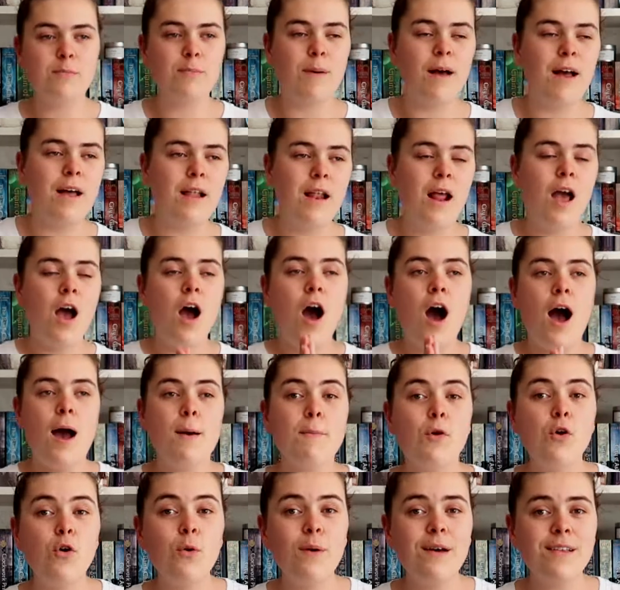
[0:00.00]
But
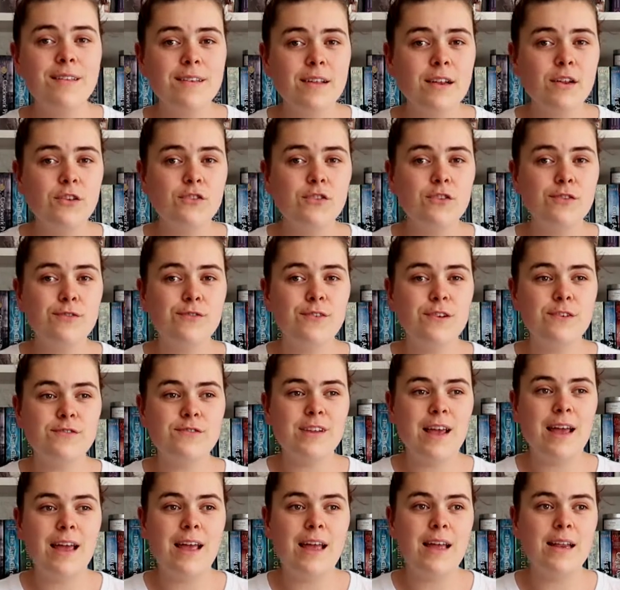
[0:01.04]
I'm always gonna do
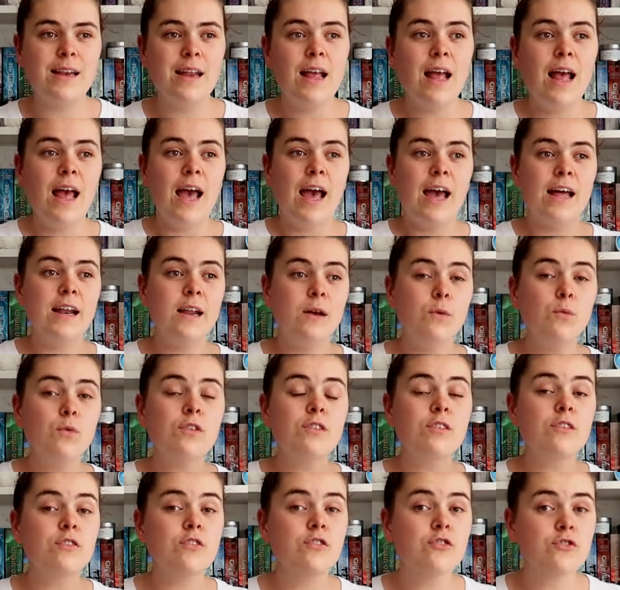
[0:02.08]
15, and it
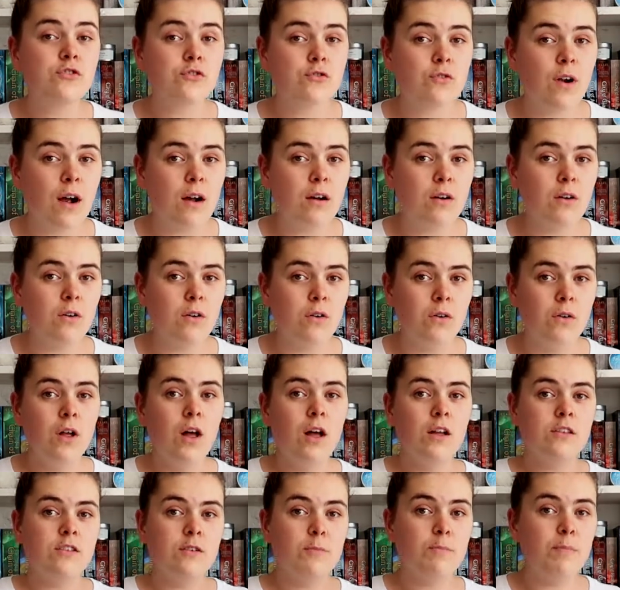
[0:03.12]
was a struggle
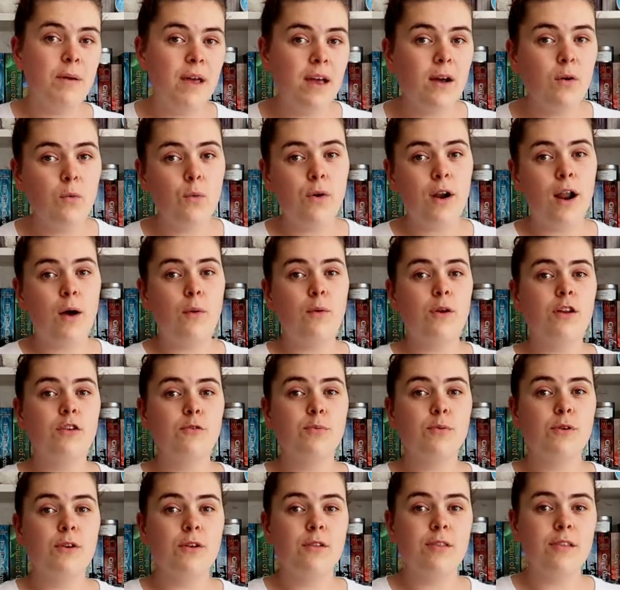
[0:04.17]
to pick what I wanted to
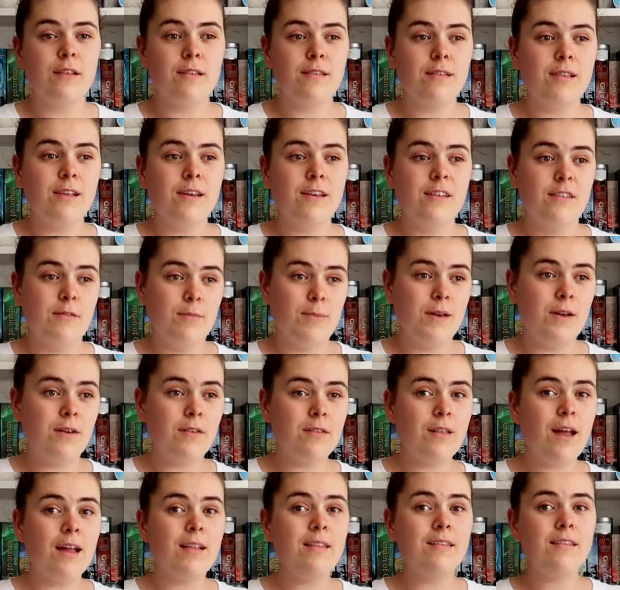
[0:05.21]
put on this list,
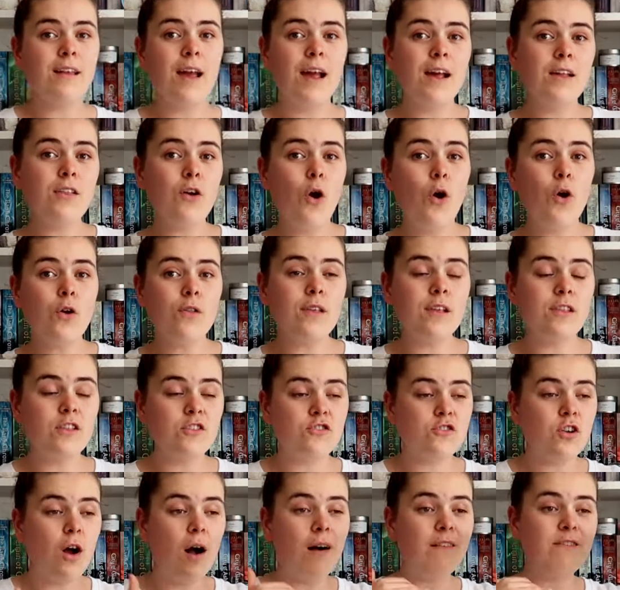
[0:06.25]
because I'd say only
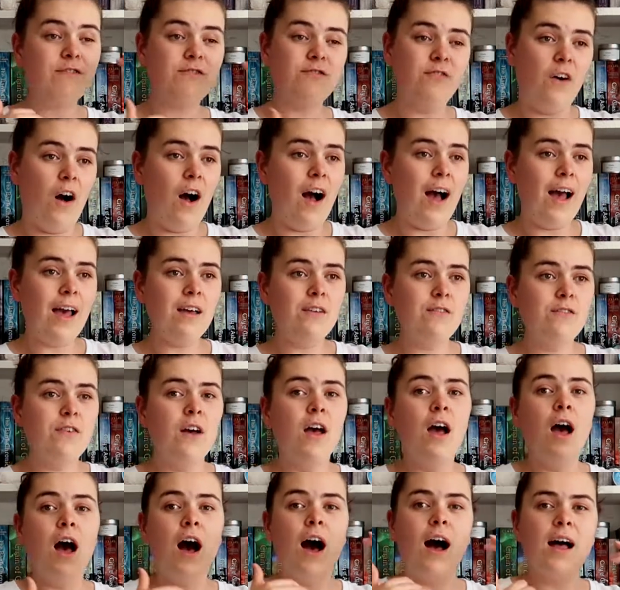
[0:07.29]
the top 5
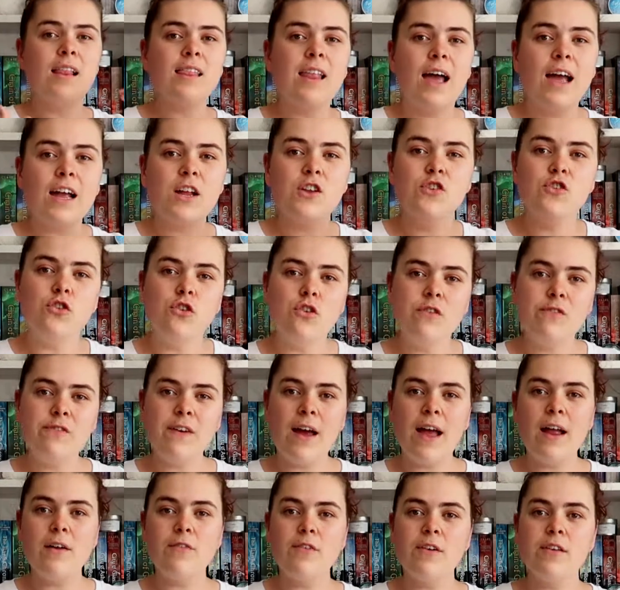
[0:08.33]
are like new
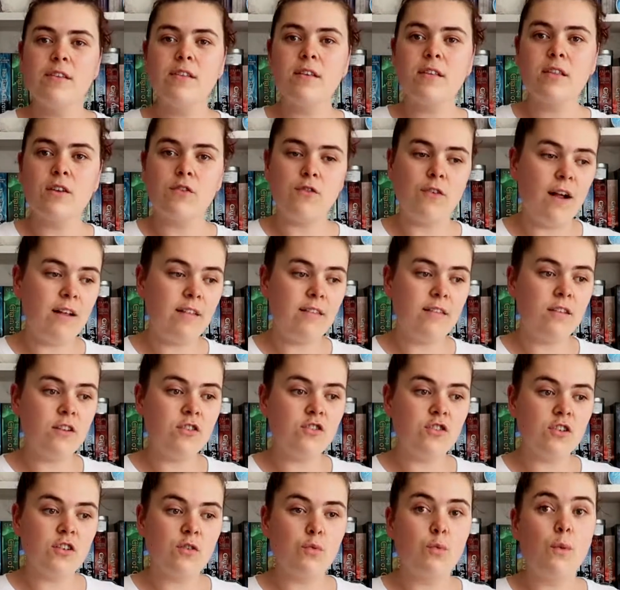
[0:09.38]
favorites and the rest are
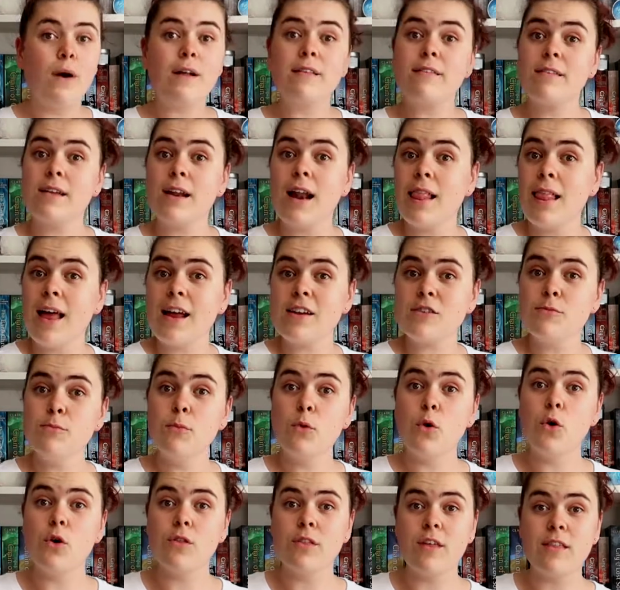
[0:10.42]
just ones that I liked
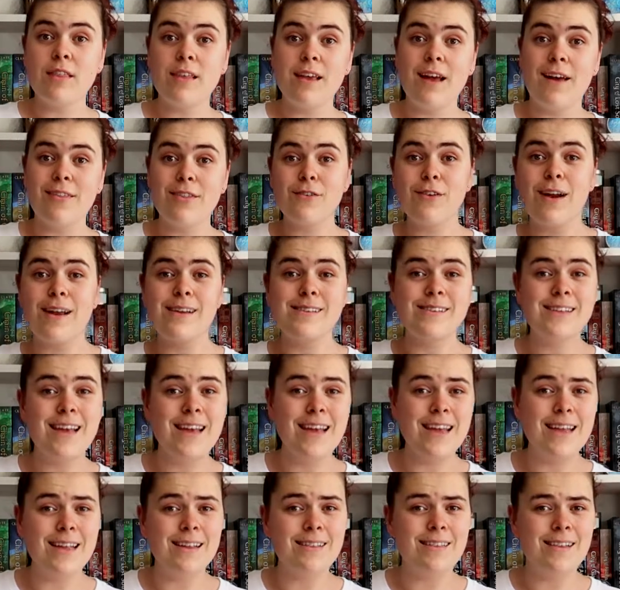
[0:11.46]
more than the other
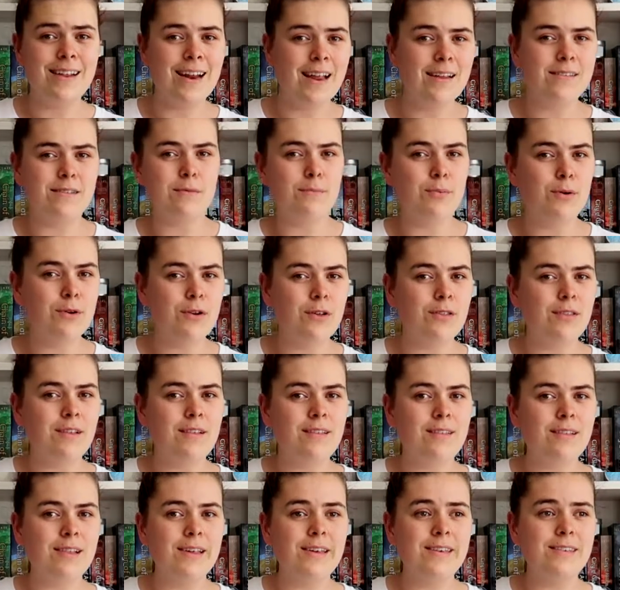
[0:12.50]
18 that I didn't put on
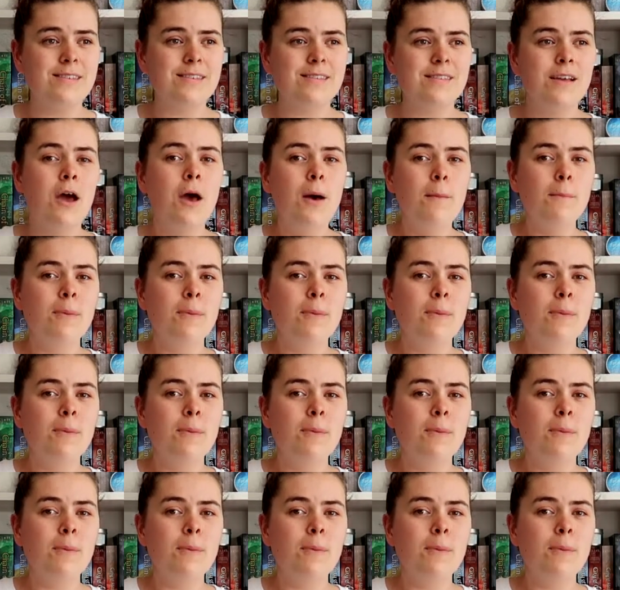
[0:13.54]
this list.